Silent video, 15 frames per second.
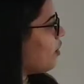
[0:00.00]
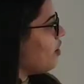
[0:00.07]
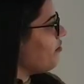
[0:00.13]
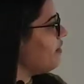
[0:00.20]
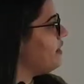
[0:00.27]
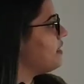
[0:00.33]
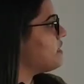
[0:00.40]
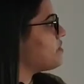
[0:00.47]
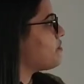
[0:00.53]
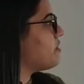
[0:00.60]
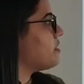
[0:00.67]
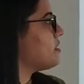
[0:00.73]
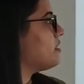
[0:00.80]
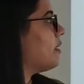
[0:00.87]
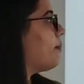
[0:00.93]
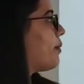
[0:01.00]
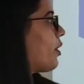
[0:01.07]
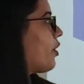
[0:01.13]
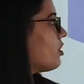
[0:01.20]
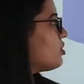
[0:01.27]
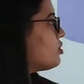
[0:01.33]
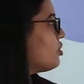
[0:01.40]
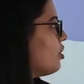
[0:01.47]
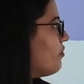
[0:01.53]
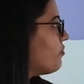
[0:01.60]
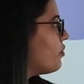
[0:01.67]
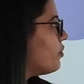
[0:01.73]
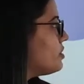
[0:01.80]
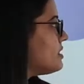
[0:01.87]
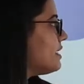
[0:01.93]
of industries: the production
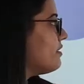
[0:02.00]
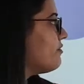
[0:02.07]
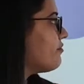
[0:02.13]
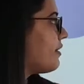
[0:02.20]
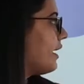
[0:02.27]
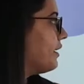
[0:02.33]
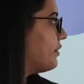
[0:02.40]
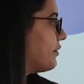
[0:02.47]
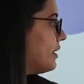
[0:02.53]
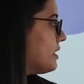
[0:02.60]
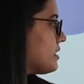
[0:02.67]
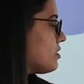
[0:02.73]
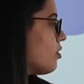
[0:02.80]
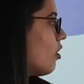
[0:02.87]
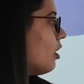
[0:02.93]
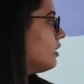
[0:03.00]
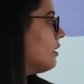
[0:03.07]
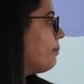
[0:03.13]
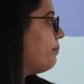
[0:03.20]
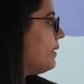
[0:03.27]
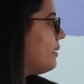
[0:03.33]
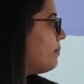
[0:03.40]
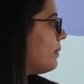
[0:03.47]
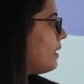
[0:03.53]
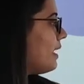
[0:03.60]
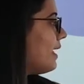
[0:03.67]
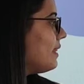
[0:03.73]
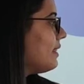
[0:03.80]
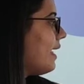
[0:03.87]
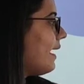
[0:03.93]
of goods in factories or the people
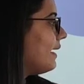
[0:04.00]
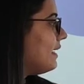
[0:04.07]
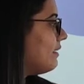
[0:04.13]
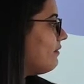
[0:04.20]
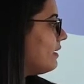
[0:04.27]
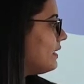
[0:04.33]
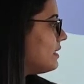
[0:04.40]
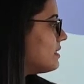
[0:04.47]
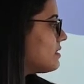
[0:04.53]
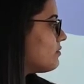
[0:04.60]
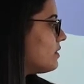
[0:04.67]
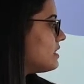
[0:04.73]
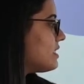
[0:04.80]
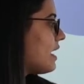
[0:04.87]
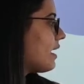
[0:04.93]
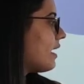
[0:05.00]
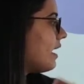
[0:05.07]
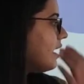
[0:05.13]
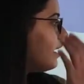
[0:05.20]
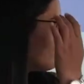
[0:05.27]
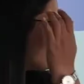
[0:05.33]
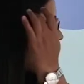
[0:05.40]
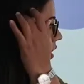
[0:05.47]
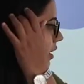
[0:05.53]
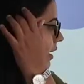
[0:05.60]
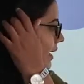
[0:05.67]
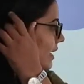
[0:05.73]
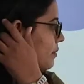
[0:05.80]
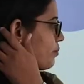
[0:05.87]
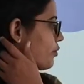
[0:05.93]
and the activities which are
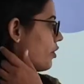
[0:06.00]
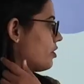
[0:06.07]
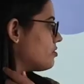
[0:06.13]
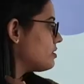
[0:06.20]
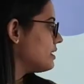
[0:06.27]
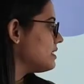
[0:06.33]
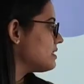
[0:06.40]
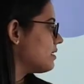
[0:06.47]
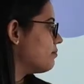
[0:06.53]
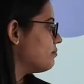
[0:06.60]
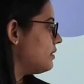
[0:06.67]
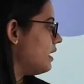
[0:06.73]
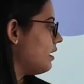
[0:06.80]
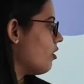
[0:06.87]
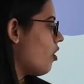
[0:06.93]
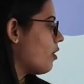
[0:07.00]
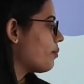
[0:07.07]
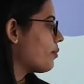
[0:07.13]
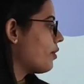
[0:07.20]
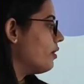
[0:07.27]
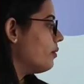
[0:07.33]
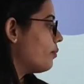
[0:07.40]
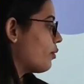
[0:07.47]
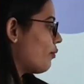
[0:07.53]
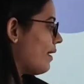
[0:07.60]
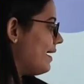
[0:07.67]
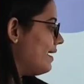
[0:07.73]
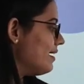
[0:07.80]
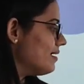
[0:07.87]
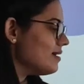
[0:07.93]
involved in producing something or
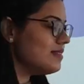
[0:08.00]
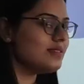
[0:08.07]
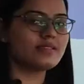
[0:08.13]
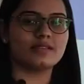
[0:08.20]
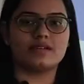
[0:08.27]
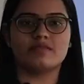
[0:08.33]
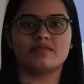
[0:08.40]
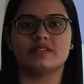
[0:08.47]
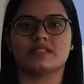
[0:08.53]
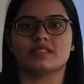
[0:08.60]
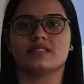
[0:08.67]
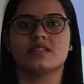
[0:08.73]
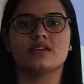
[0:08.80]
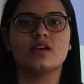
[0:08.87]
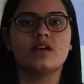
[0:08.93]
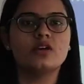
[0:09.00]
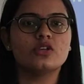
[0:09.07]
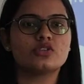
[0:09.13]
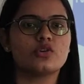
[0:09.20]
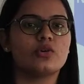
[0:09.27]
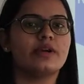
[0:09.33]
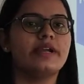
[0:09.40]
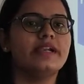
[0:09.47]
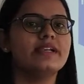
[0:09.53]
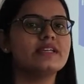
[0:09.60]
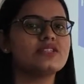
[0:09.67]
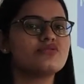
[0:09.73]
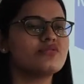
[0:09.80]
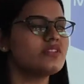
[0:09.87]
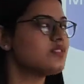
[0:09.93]
providing a service. So
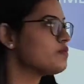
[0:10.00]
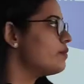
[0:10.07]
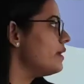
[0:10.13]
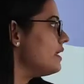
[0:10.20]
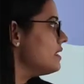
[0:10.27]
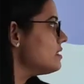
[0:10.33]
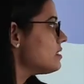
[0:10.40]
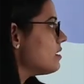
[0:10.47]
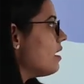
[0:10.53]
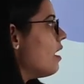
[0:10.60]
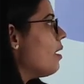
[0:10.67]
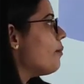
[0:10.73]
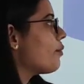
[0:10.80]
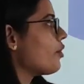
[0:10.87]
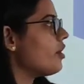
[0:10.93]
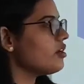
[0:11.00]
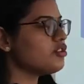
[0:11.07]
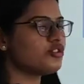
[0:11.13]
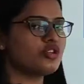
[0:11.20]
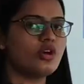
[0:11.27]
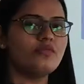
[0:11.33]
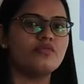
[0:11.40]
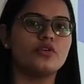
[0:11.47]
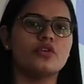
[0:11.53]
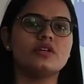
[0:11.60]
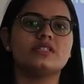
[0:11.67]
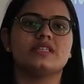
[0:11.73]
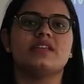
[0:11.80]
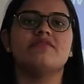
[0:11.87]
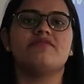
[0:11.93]
industries means production of
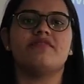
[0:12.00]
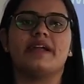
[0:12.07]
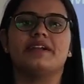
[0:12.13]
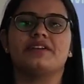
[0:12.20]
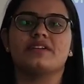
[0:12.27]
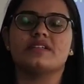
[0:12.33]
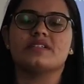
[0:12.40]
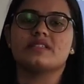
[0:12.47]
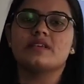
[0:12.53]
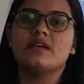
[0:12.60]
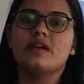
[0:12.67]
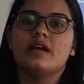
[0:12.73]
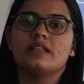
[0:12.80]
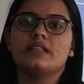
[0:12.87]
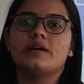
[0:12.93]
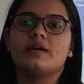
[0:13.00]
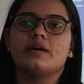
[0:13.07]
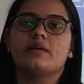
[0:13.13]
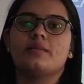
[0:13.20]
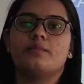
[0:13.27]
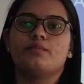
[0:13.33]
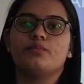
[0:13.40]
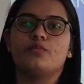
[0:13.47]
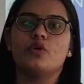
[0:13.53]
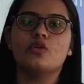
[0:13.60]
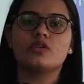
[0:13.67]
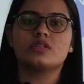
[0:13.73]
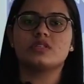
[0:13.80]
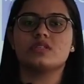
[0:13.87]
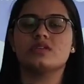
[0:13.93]
goods in factories. The books